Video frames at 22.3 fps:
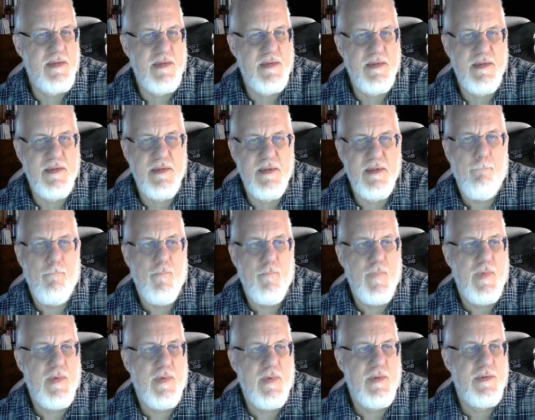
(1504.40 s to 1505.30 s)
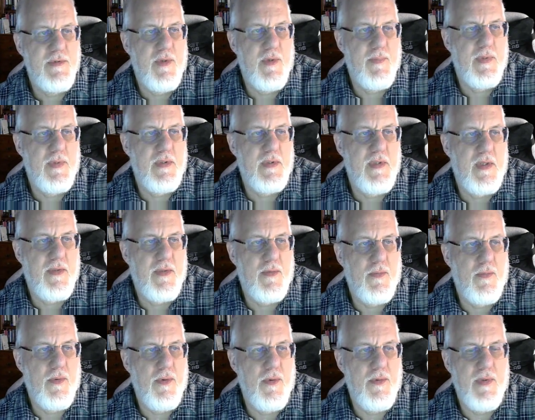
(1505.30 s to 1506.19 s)
So I'm going to click the road
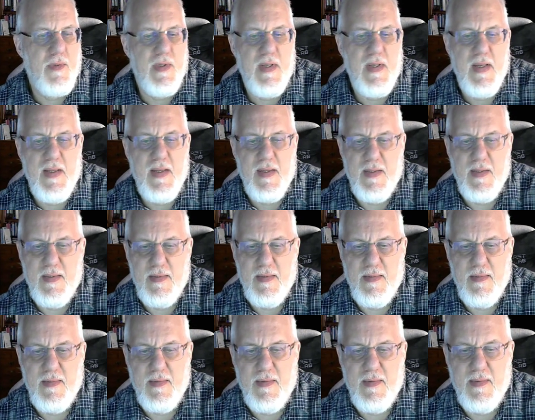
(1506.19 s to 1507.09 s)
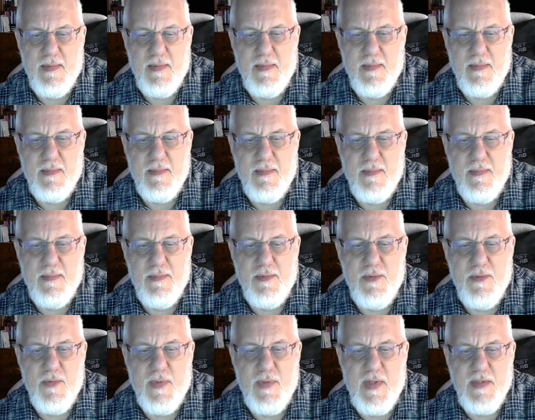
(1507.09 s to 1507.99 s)
again and do what I just
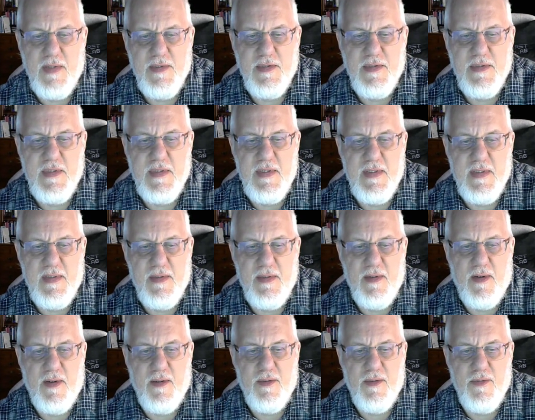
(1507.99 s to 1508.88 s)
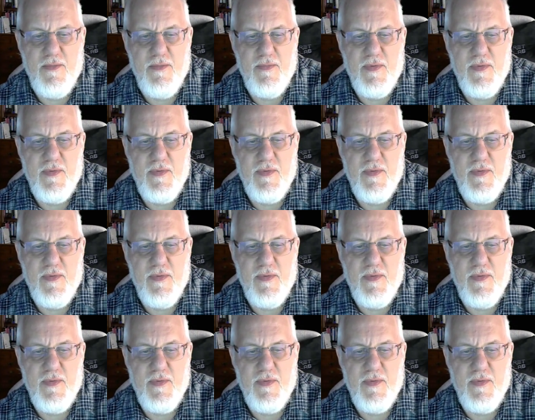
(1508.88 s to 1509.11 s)
did all over again.